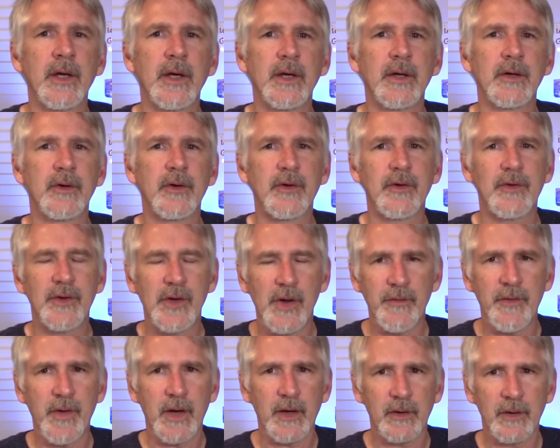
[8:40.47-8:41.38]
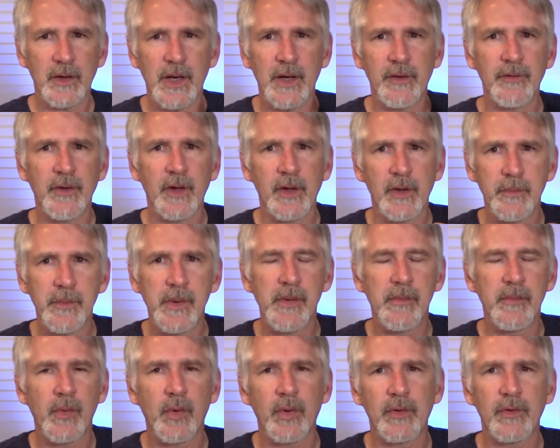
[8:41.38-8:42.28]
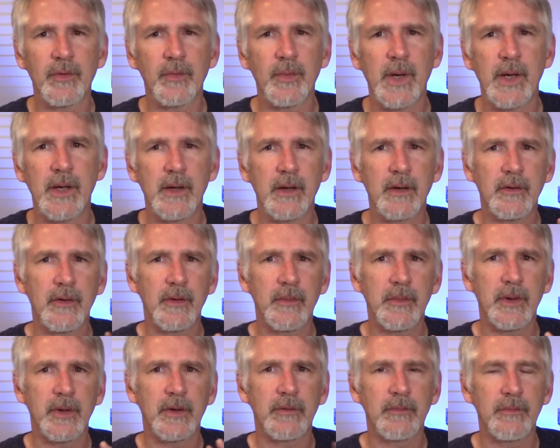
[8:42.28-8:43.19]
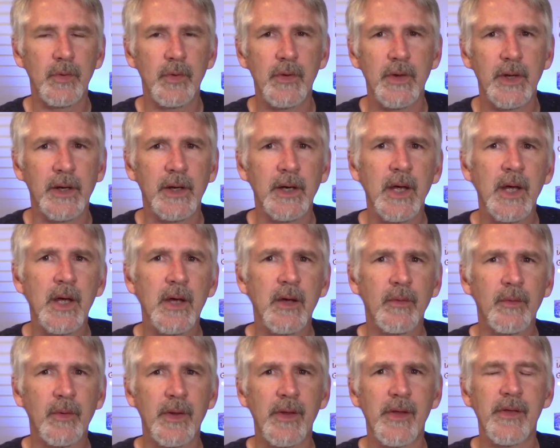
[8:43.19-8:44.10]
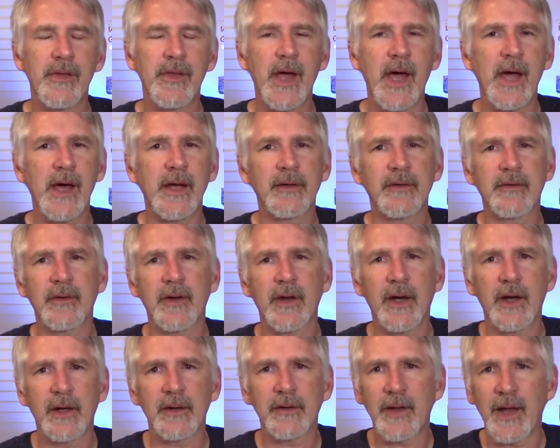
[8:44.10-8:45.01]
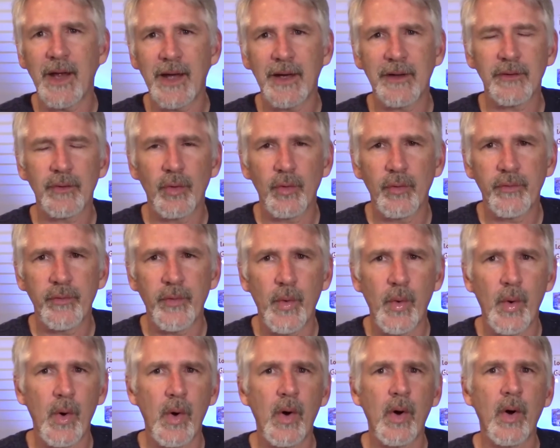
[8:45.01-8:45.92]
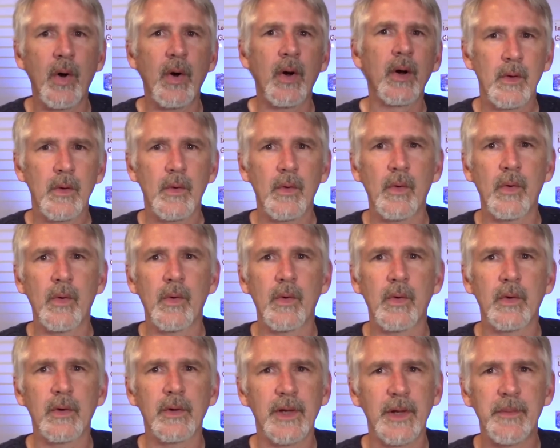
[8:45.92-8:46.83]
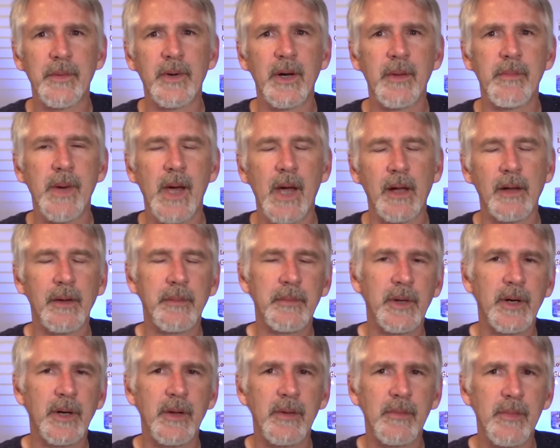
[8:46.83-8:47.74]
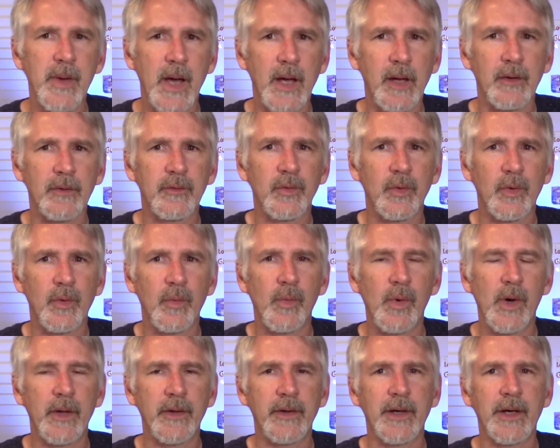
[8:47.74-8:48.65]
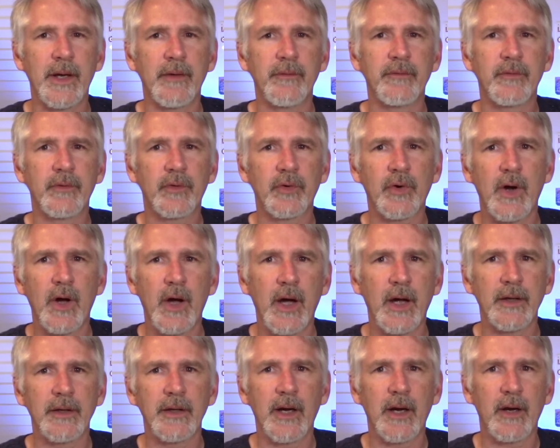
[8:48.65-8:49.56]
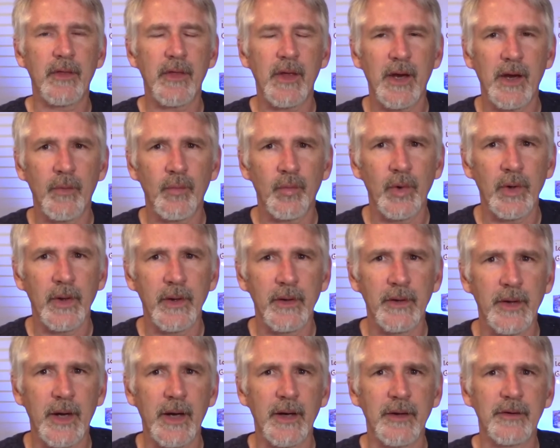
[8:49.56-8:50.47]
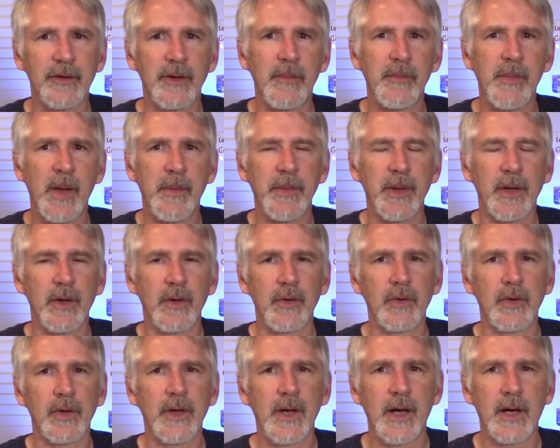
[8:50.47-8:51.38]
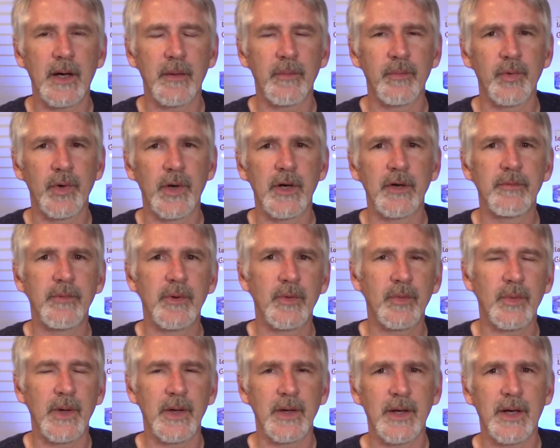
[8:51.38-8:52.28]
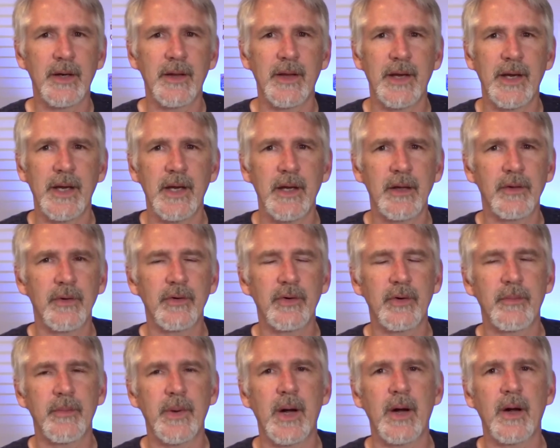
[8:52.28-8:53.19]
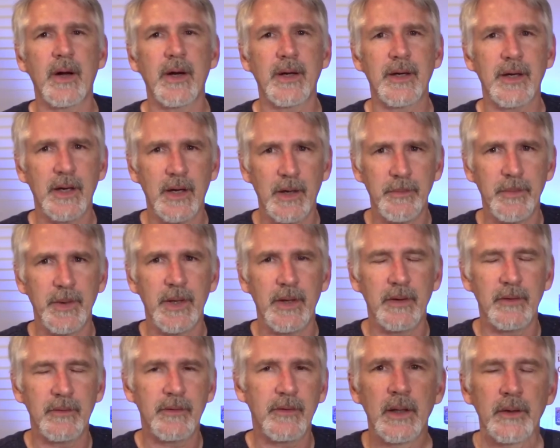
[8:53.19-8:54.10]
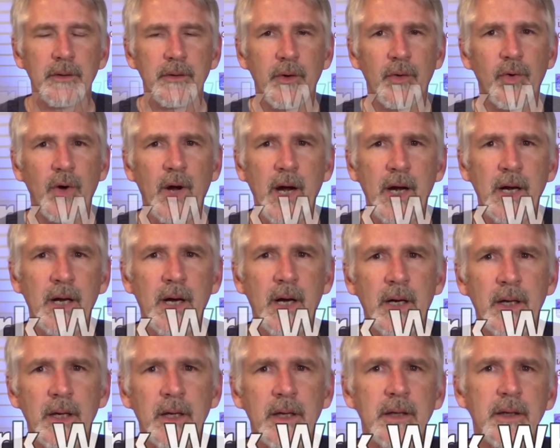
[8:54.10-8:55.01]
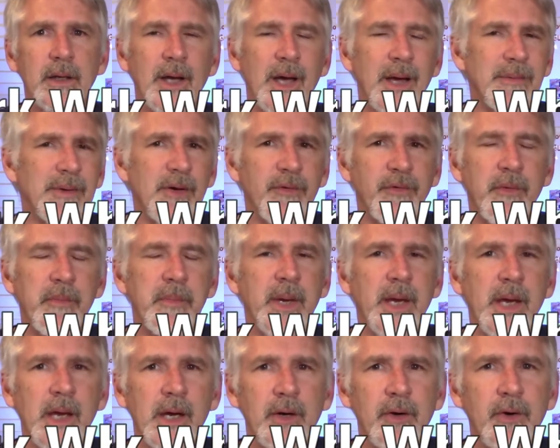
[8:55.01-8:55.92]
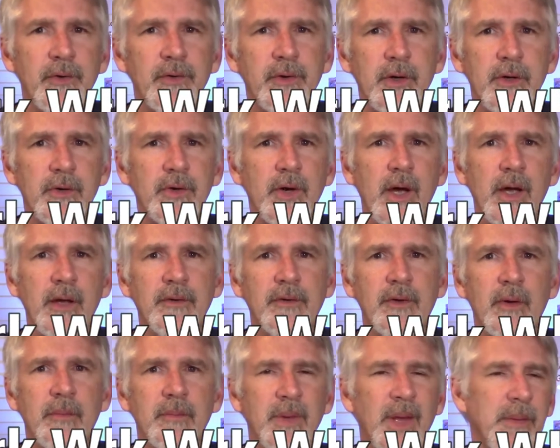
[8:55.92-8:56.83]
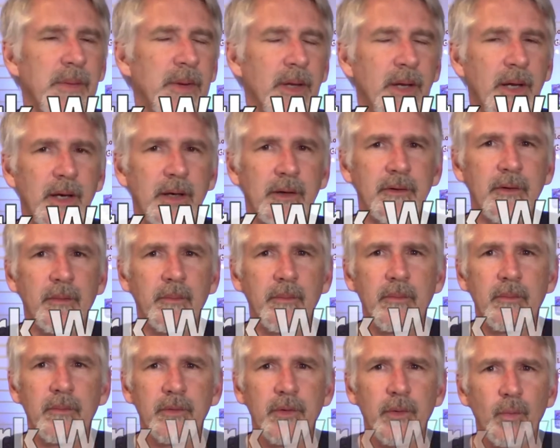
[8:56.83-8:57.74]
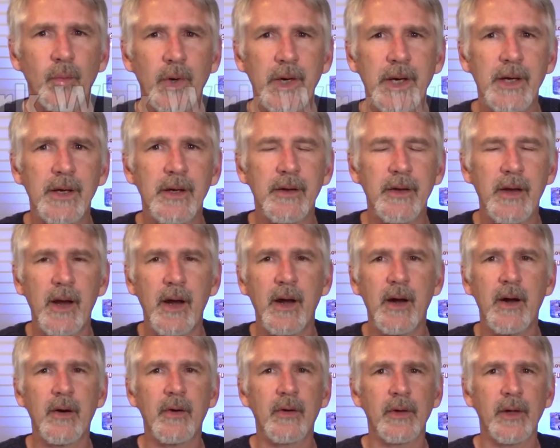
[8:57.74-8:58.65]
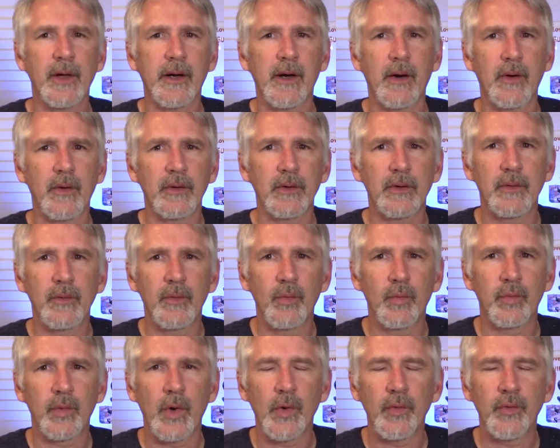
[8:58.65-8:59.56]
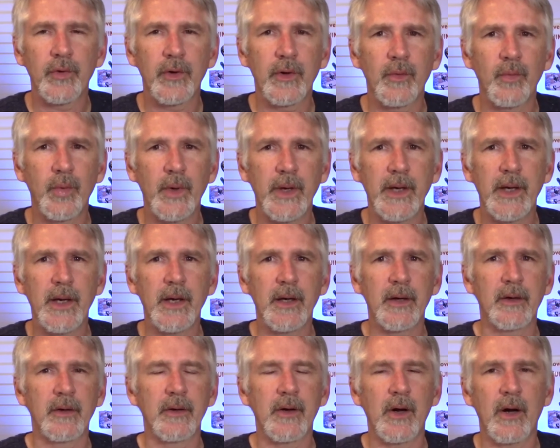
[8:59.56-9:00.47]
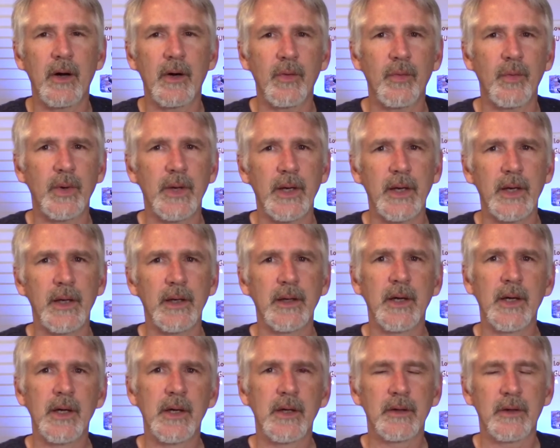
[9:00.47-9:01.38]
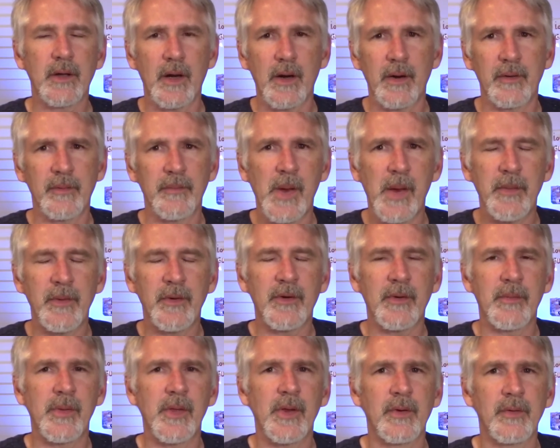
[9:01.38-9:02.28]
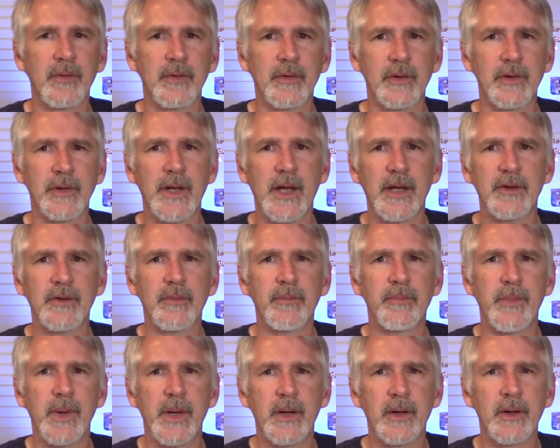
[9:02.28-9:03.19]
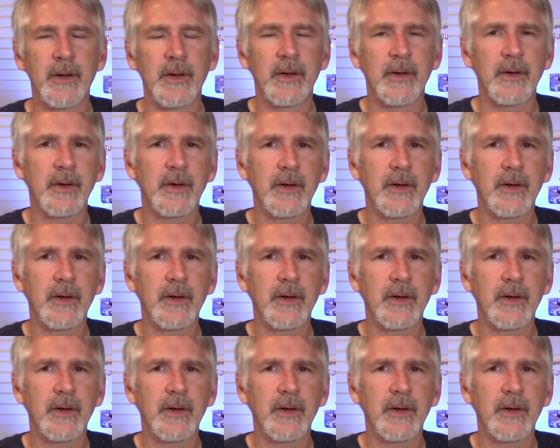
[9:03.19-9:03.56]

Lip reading: just to see if it gives it a little bit more sweetness, a little bit smooth it. Whether that's, say, SO4 or Liberty Bell. Liberty Bell is sort of one that I've tried that I think it really likes. That might be a good kind of bridge between kind of English-American type yeast. The grain on it, I'd definitely be interested in trying something maybe like some wheat in there, or like our roasted wheat or dark wheat. Looking at maybe some of those less bitter,